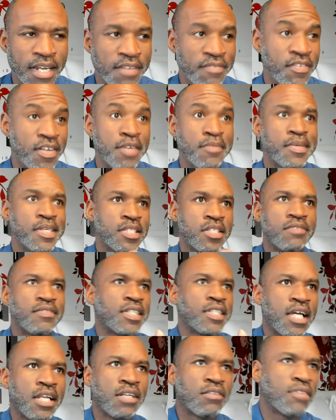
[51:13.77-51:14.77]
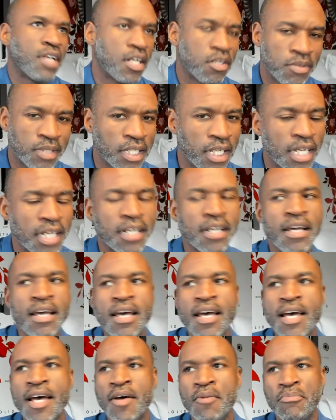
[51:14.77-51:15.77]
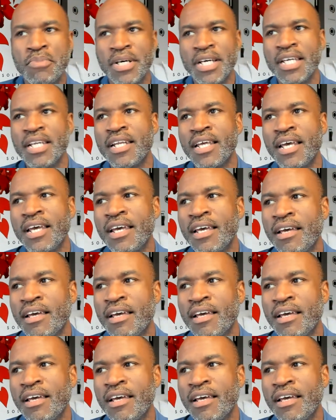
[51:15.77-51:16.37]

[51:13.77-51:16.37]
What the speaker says: I find myself in Colorado a lot. But